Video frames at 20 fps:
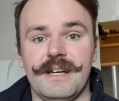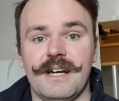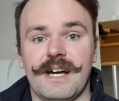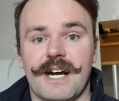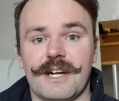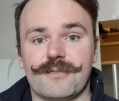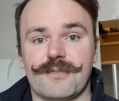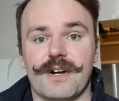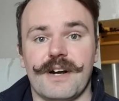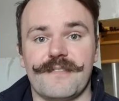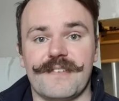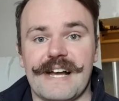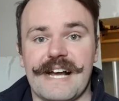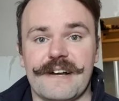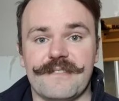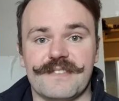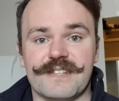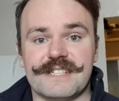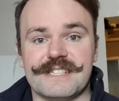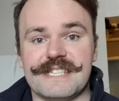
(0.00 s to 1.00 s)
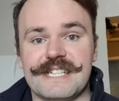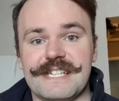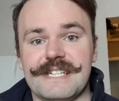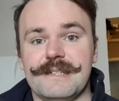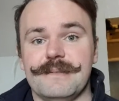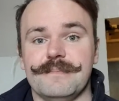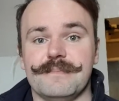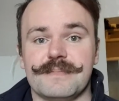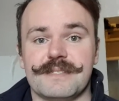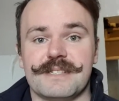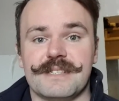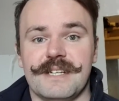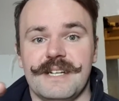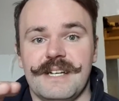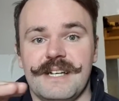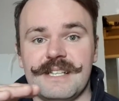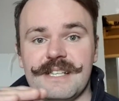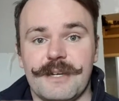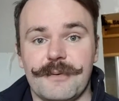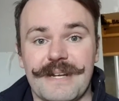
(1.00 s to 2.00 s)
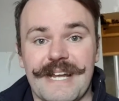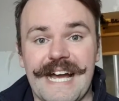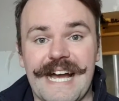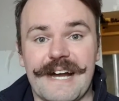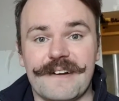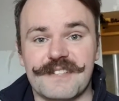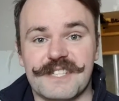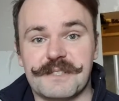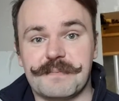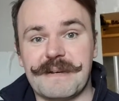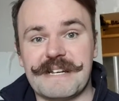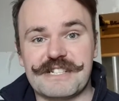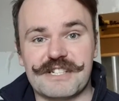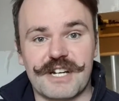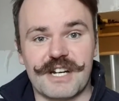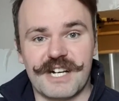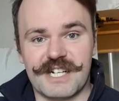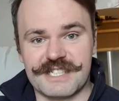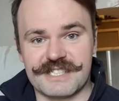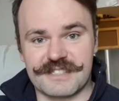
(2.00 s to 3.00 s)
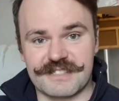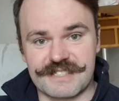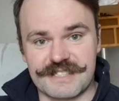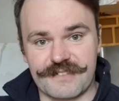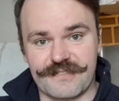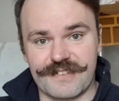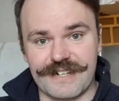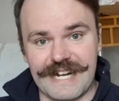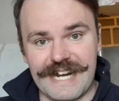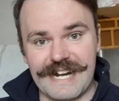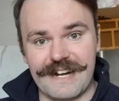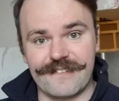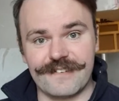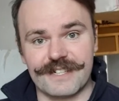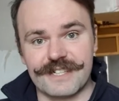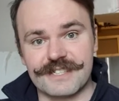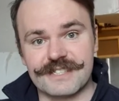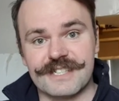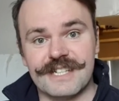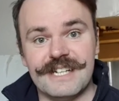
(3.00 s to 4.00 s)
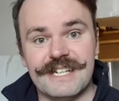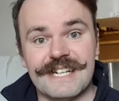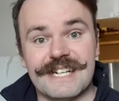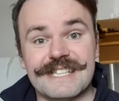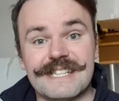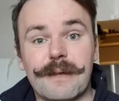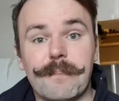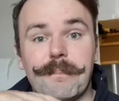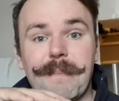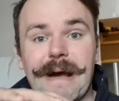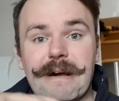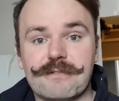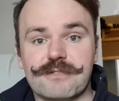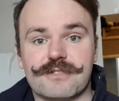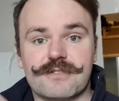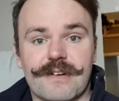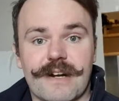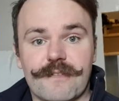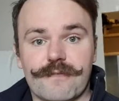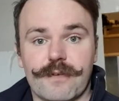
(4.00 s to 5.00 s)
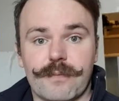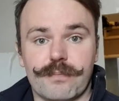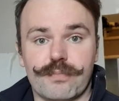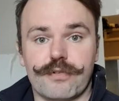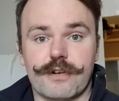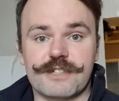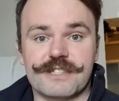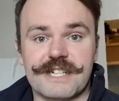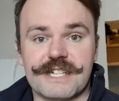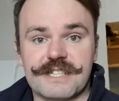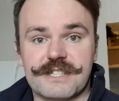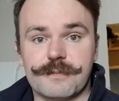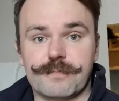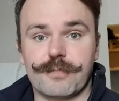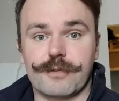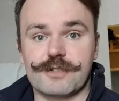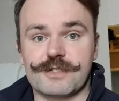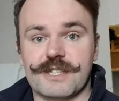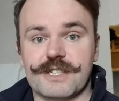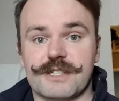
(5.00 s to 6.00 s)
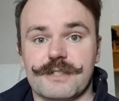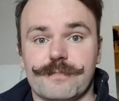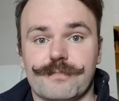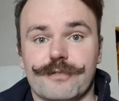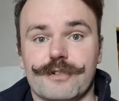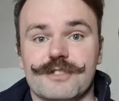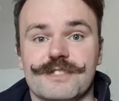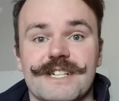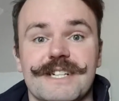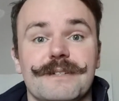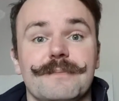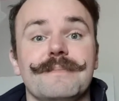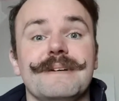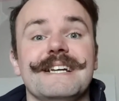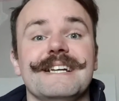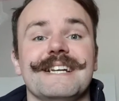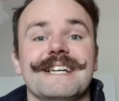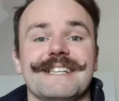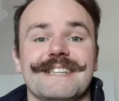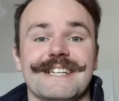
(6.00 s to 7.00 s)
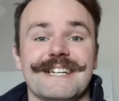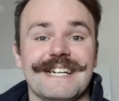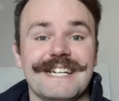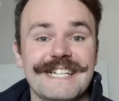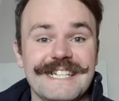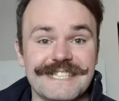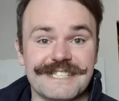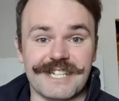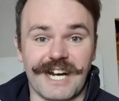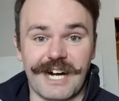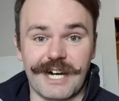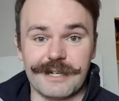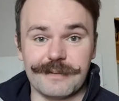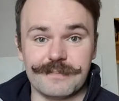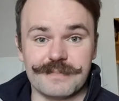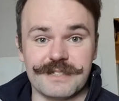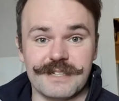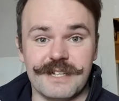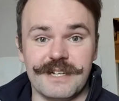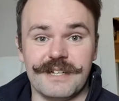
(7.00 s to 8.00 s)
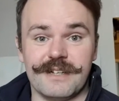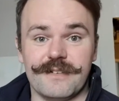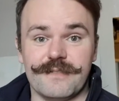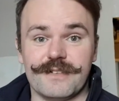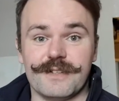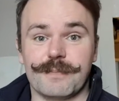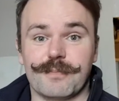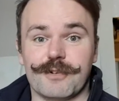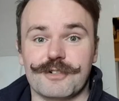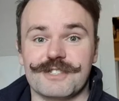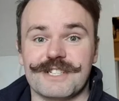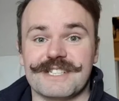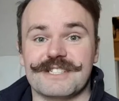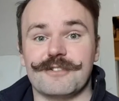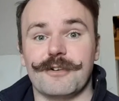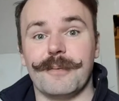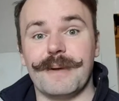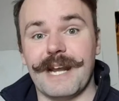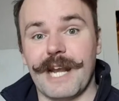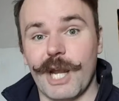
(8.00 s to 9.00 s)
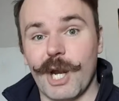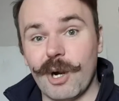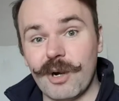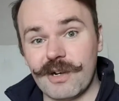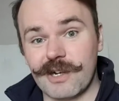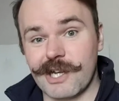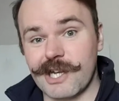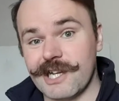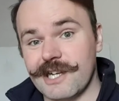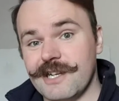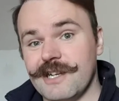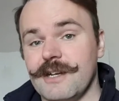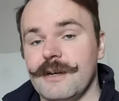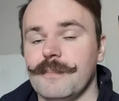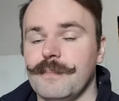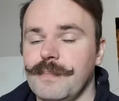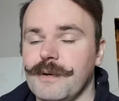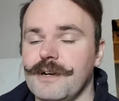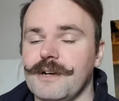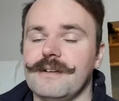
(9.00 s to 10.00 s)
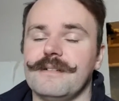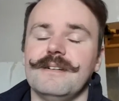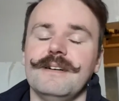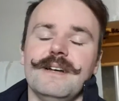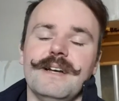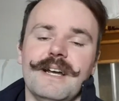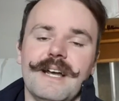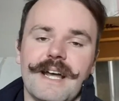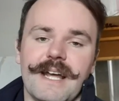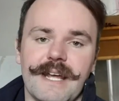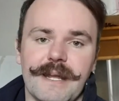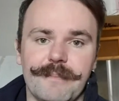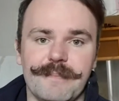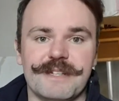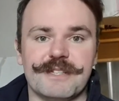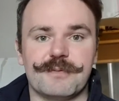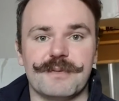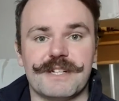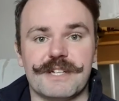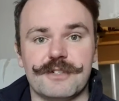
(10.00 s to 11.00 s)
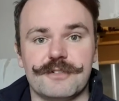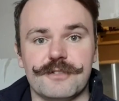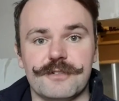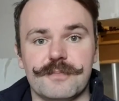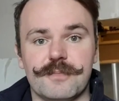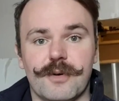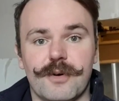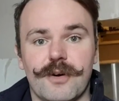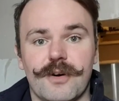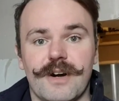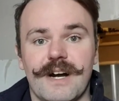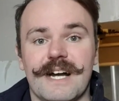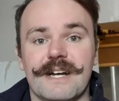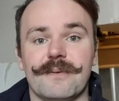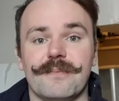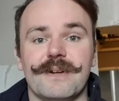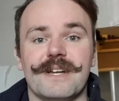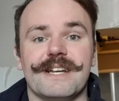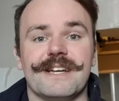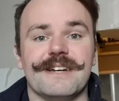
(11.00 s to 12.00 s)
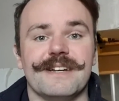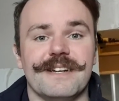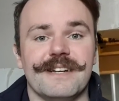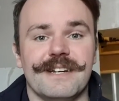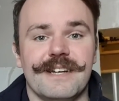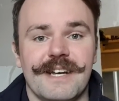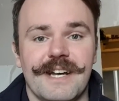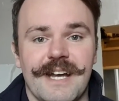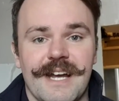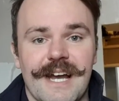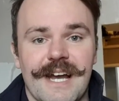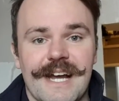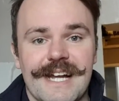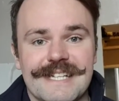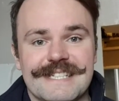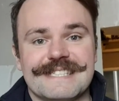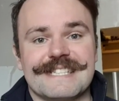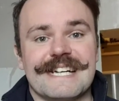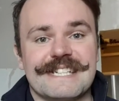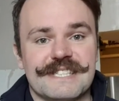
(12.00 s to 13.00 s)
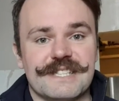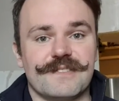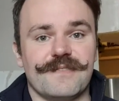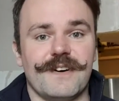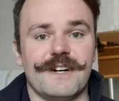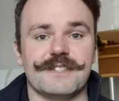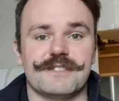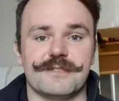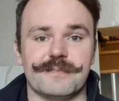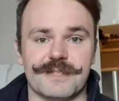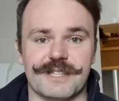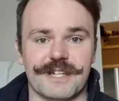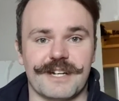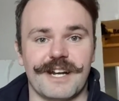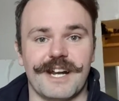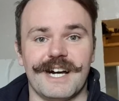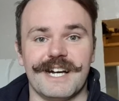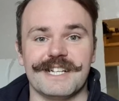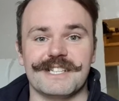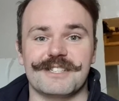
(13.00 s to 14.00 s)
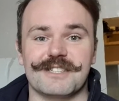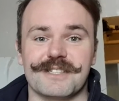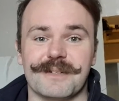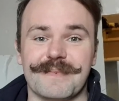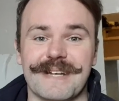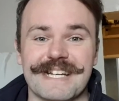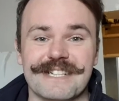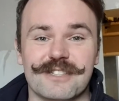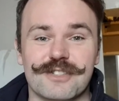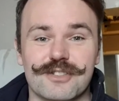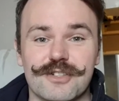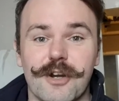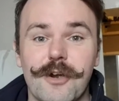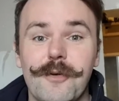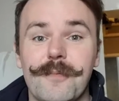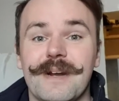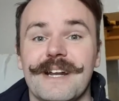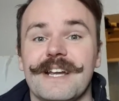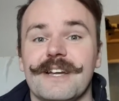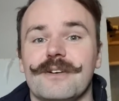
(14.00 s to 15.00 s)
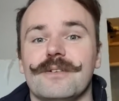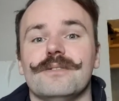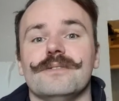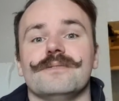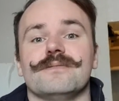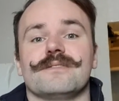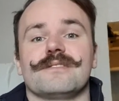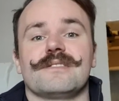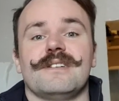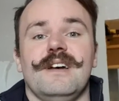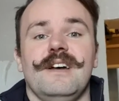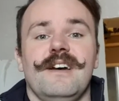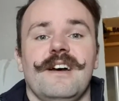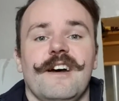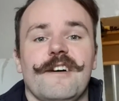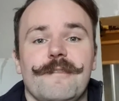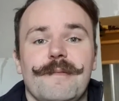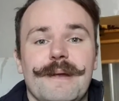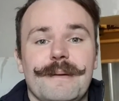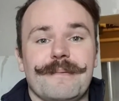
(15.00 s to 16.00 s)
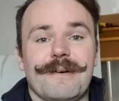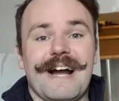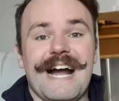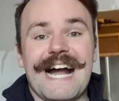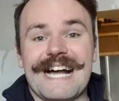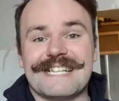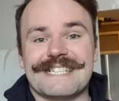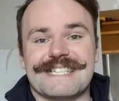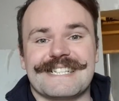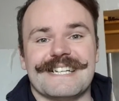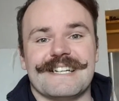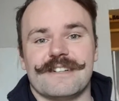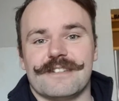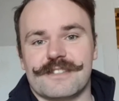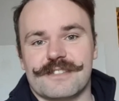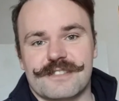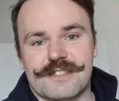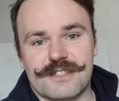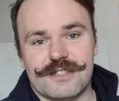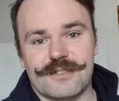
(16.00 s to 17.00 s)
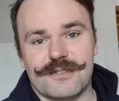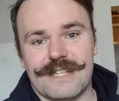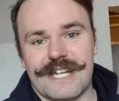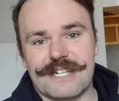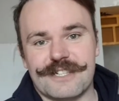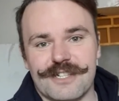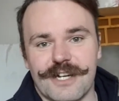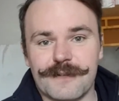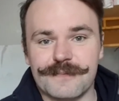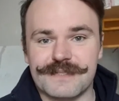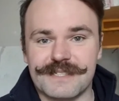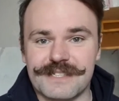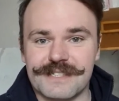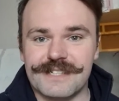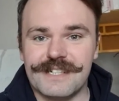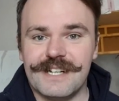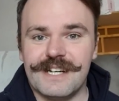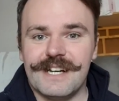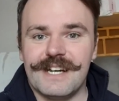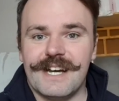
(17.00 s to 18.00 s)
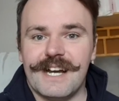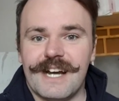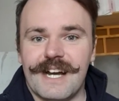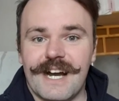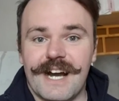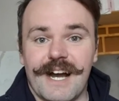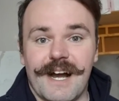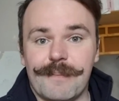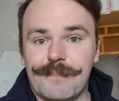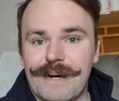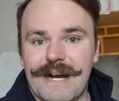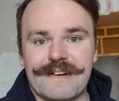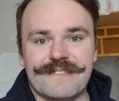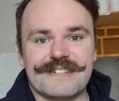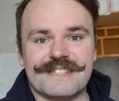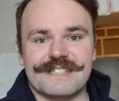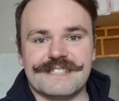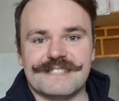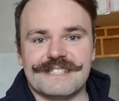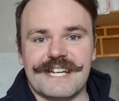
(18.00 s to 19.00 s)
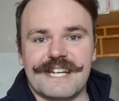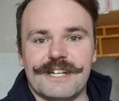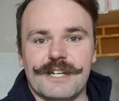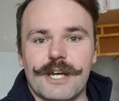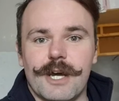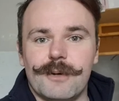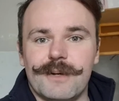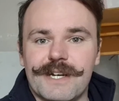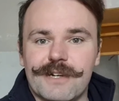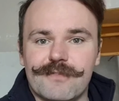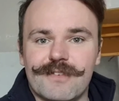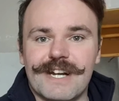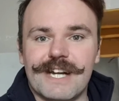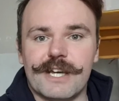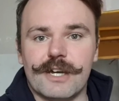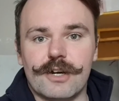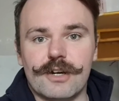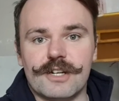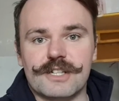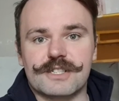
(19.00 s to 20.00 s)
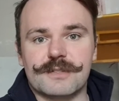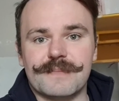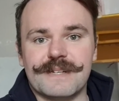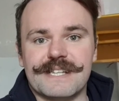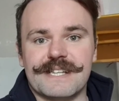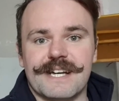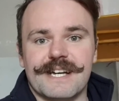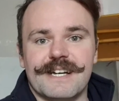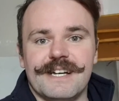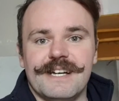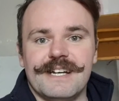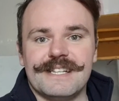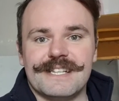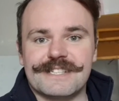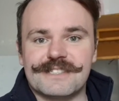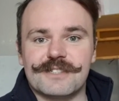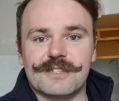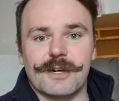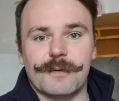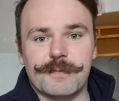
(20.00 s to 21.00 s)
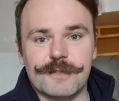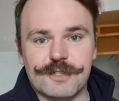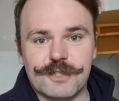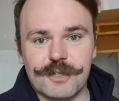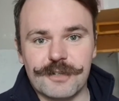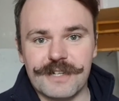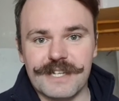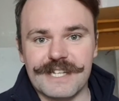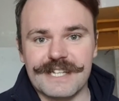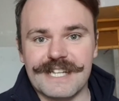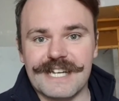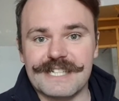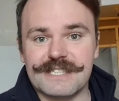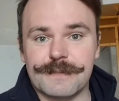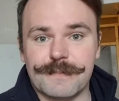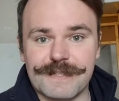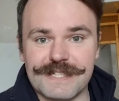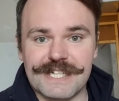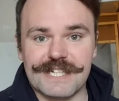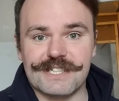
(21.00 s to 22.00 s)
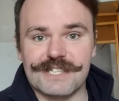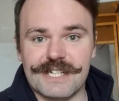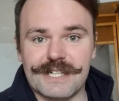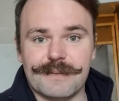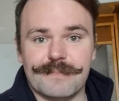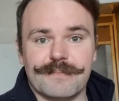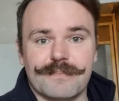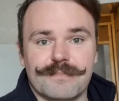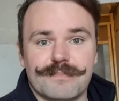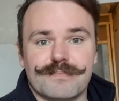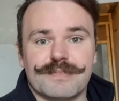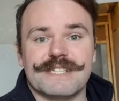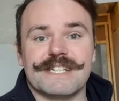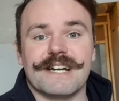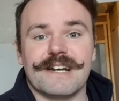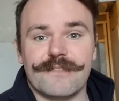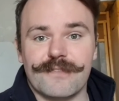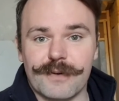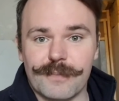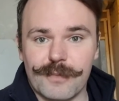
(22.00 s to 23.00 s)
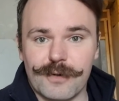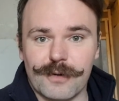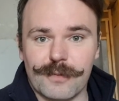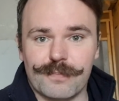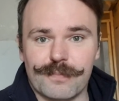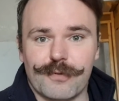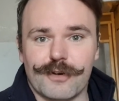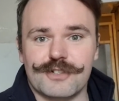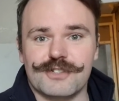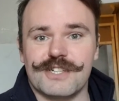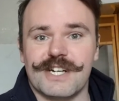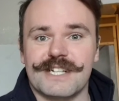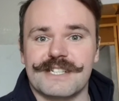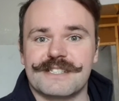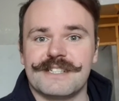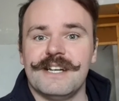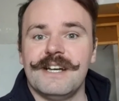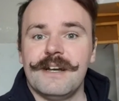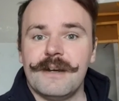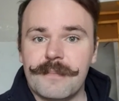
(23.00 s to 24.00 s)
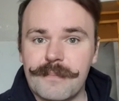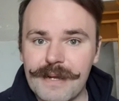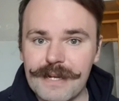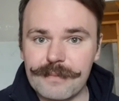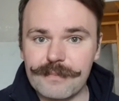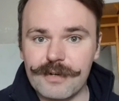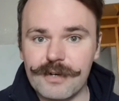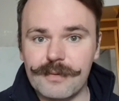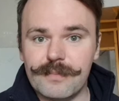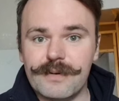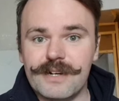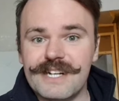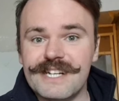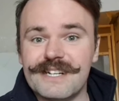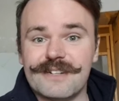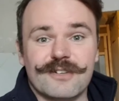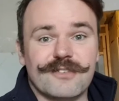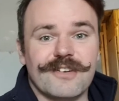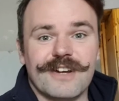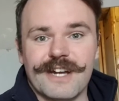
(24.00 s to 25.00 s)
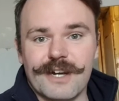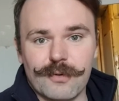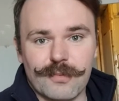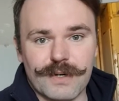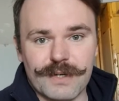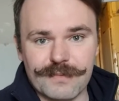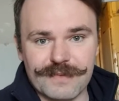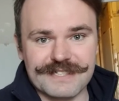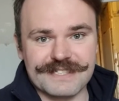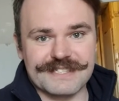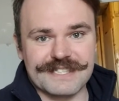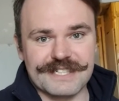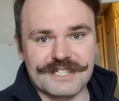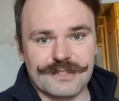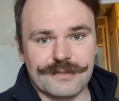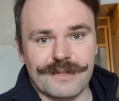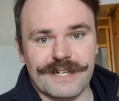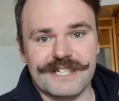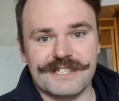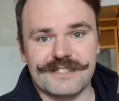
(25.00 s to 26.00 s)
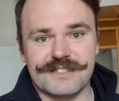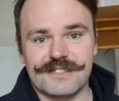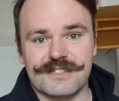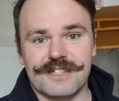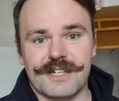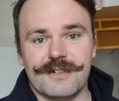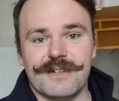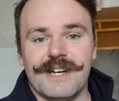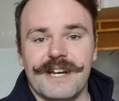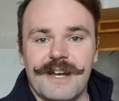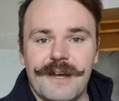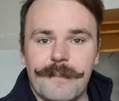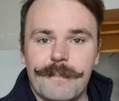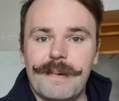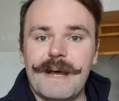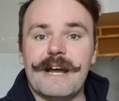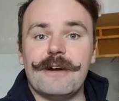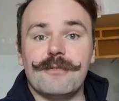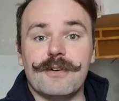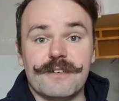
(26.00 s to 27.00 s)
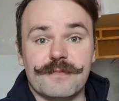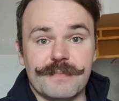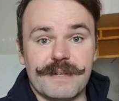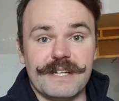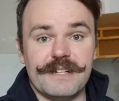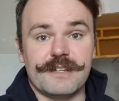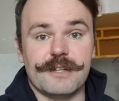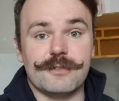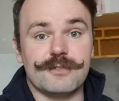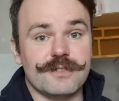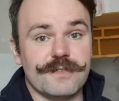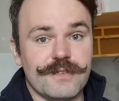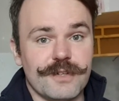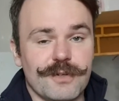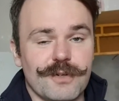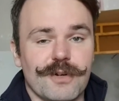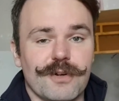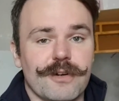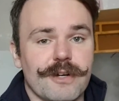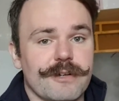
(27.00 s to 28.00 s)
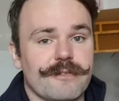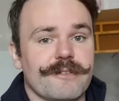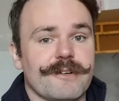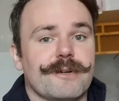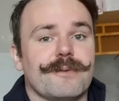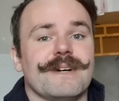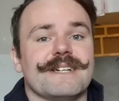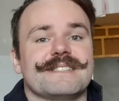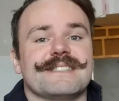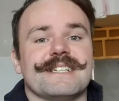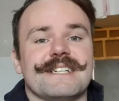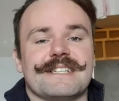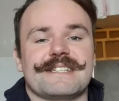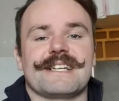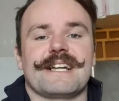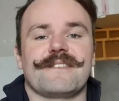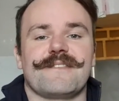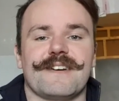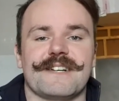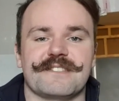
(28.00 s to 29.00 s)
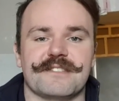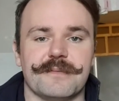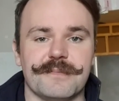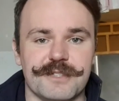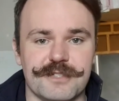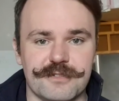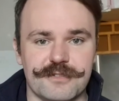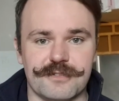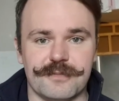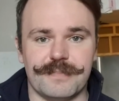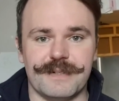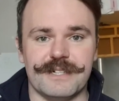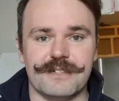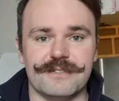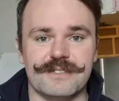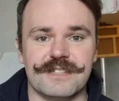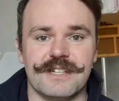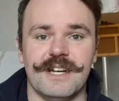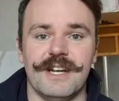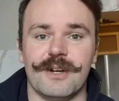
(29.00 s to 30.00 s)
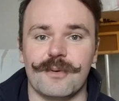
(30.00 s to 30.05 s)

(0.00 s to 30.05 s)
I'd rather have the teams that we have specialize on different areas and they bounce around from project to project to project, meaning the lead times for the projects are a bit longer, but it means we can do more and we can satisfy some of the clients, because I'm getting so many calls of people asking us to do their jobs and I'm having to say no, and it really irks me that there's an opportunity there to potentially deliver more projects, make more money and create a win-win situation. So bear with me, those of you who are requesting Steadfast come and do your builds.